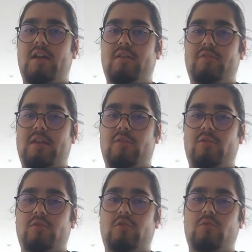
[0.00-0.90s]
I've now got
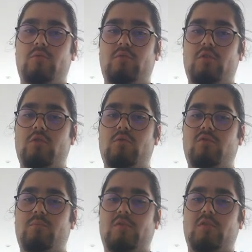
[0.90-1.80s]
two huge
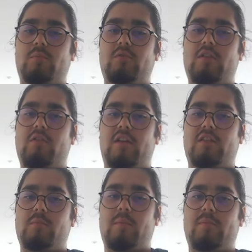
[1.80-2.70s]
bishops staring
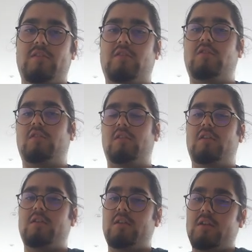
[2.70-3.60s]
into my position,
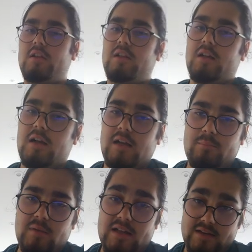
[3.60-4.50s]

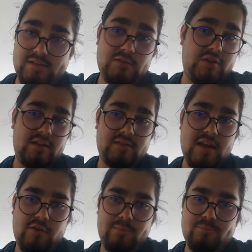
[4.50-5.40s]
and it's looking scary.